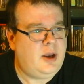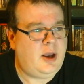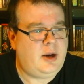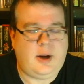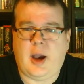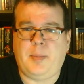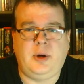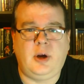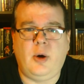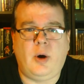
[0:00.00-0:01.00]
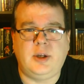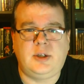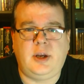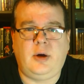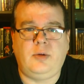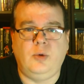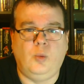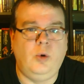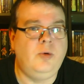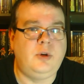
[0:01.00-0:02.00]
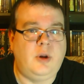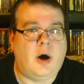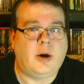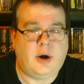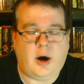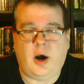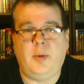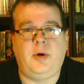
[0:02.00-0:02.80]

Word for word: and it happened to go on sale through Woot.com,